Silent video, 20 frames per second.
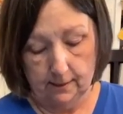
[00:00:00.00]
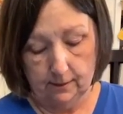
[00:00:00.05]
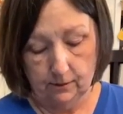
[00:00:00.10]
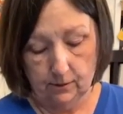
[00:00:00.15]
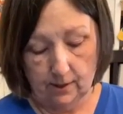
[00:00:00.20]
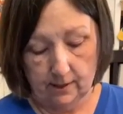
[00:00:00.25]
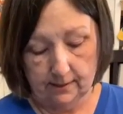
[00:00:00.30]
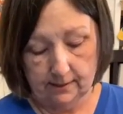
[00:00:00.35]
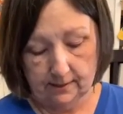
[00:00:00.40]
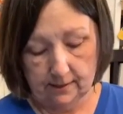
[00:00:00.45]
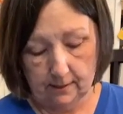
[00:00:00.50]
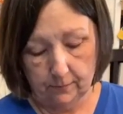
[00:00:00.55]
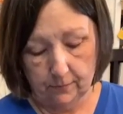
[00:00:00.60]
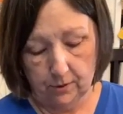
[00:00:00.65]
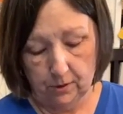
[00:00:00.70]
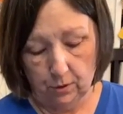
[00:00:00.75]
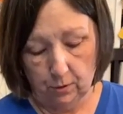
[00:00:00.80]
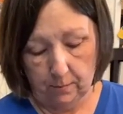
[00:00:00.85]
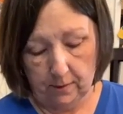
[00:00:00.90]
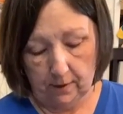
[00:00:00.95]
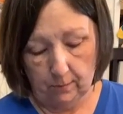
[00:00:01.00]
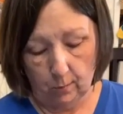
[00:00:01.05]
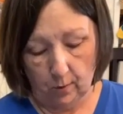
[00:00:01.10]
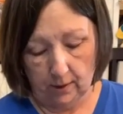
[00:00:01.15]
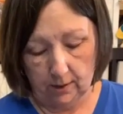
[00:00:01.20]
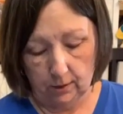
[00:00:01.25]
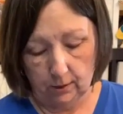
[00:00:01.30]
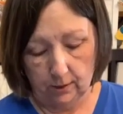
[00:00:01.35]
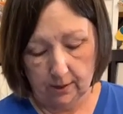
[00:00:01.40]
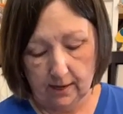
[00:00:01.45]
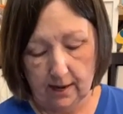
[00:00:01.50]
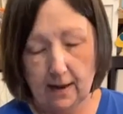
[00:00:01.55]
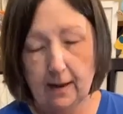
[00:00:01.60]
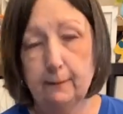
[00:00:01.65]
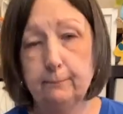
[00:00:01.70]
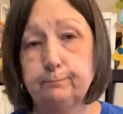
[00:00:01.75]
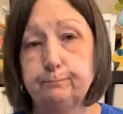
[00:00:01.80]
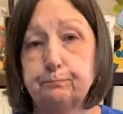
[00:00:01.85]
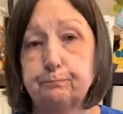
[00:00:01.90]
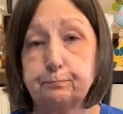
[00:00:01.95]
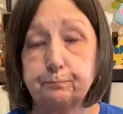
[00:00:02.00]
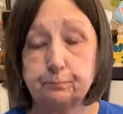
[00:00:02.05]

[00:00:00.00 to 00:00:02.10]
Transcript: So that's something you may want to look at.